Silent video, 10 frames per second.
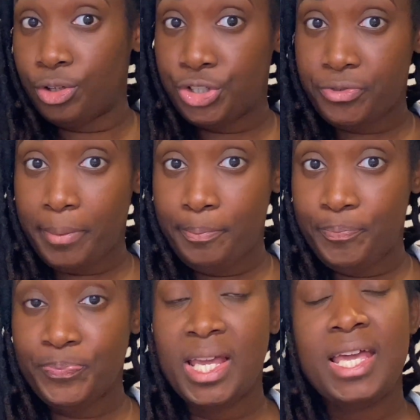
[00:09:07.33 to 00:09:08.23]
trip.
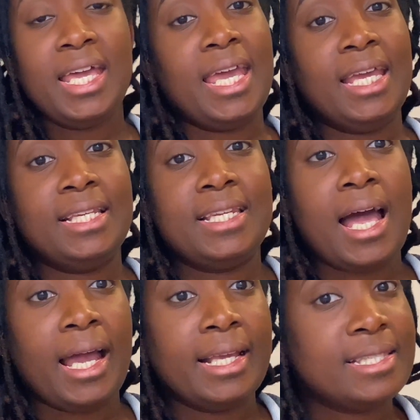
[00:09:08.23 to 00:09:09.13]
A
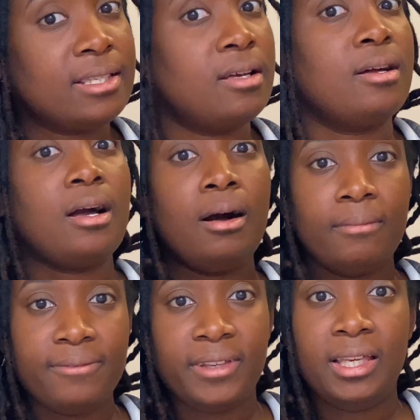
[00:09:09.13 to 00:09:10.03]
nice
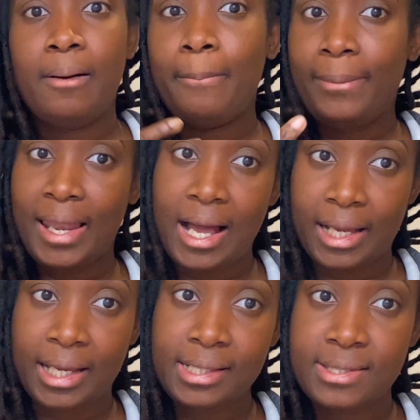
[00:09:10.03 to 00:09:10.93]
comfy
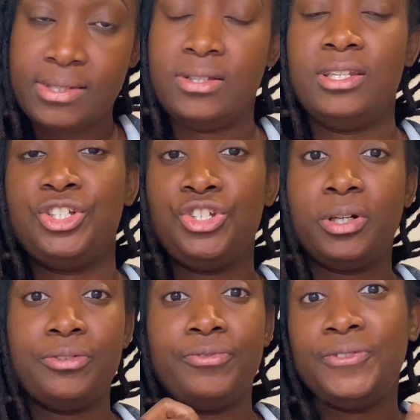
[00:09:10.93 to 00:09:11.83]
blanket that you
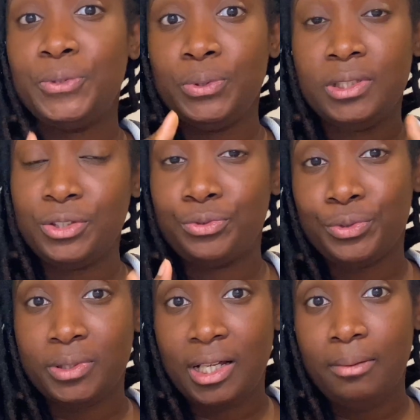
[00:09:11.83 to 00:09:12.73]
could fold or
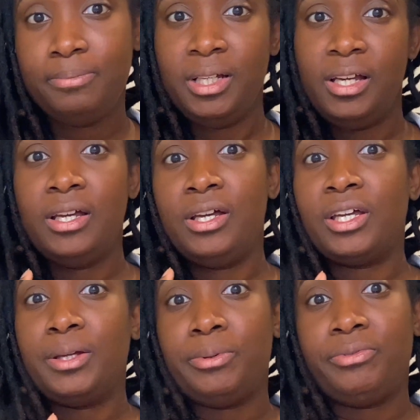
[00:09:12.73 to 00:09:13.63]
roll up
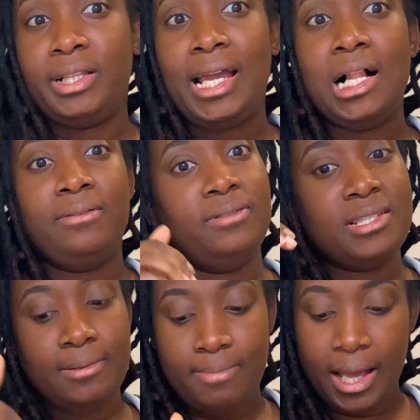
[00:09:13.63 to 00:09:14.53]
could be really helpful
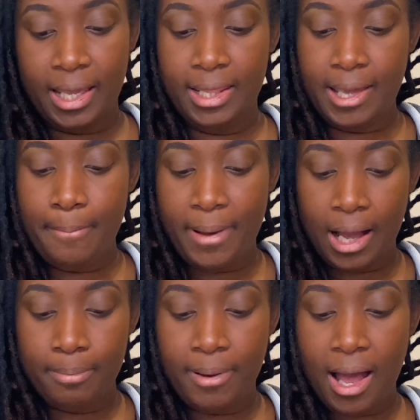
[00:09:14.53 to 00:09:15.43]
to pack in their
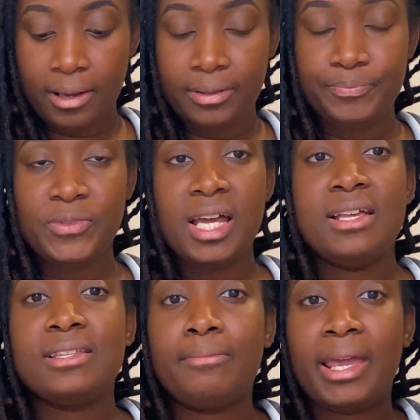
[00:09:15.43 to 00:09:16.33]
backpack. Some